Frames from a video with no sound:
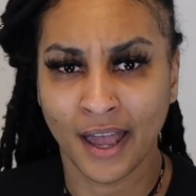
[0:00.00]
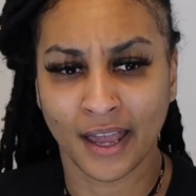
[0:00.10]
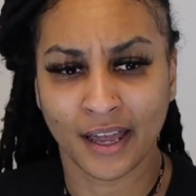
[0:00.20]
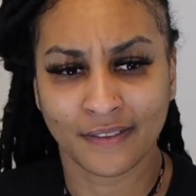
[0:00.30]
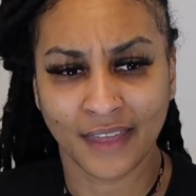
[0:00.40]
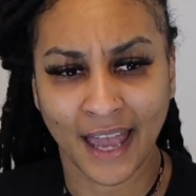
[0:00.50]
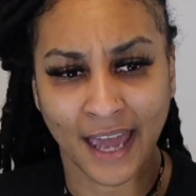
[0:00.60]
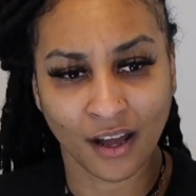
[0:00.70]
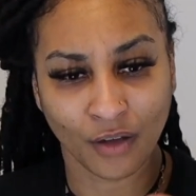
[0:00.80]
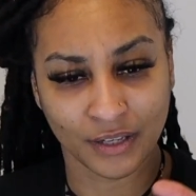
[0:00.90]
and they
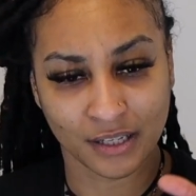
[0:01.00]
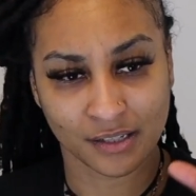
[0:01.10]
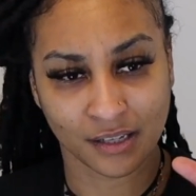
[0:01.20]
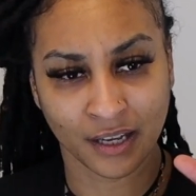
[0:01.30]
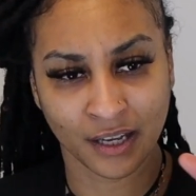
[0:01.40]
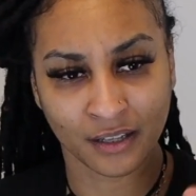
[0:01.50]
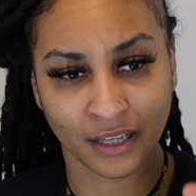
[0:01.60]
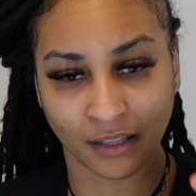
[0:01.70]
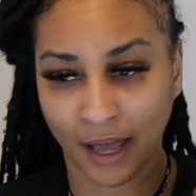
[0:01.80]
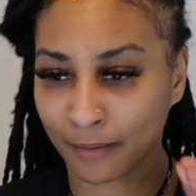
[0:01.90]
had all these
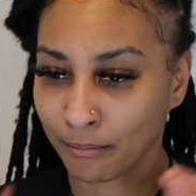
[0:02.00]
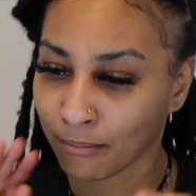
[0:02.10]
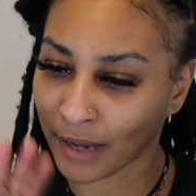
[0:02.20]
healing like